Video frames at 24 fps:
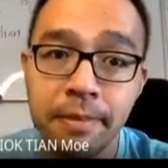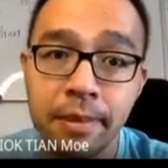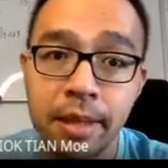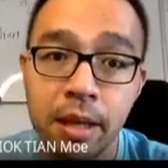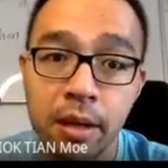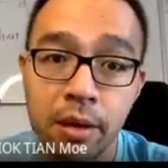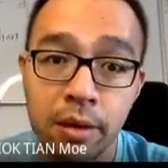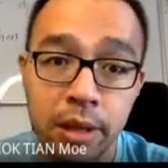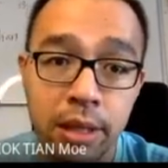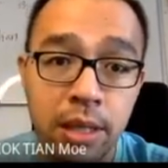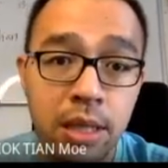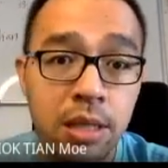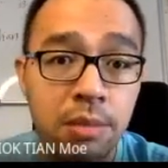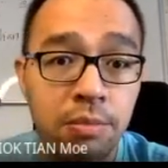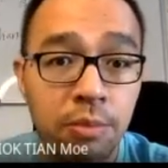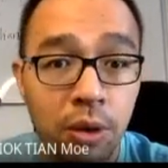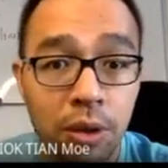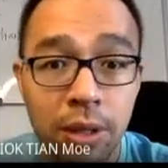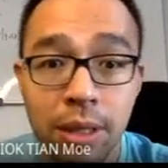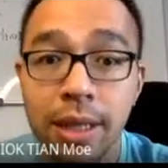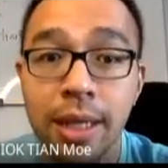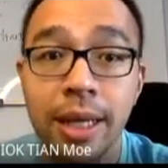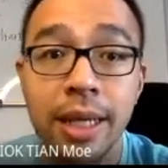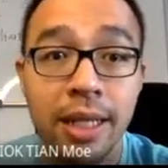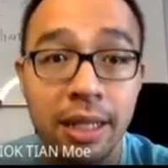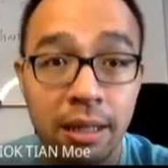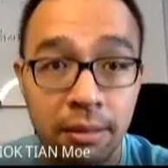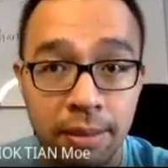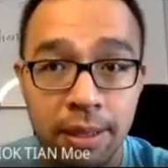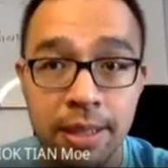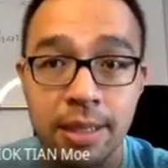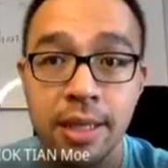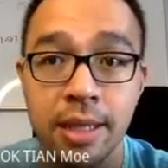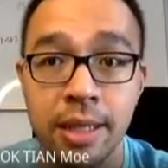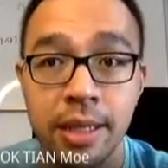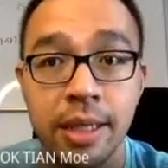Okay, smaller heat
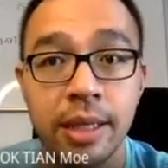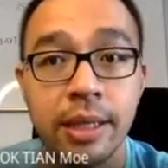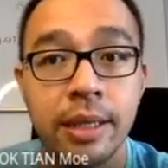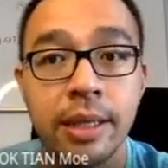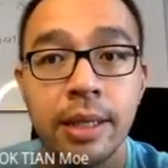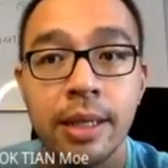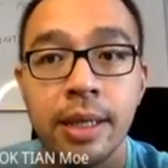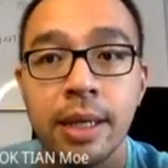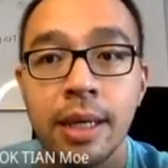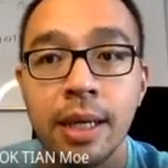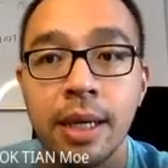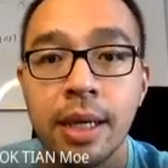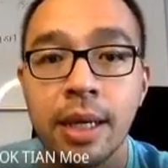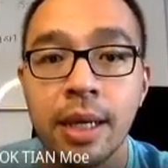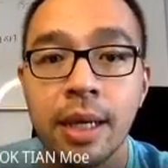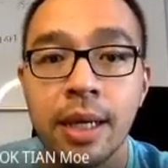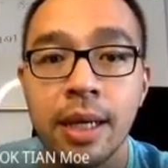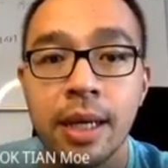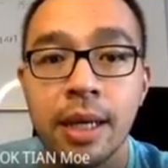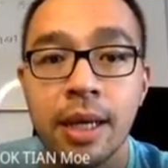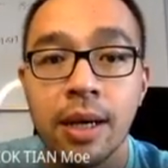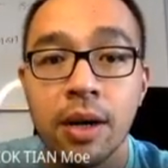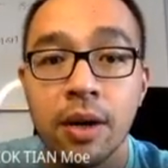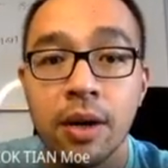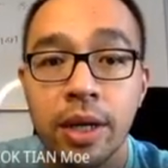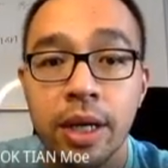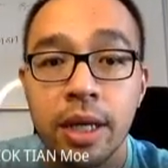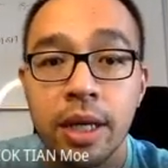capacity. Okay,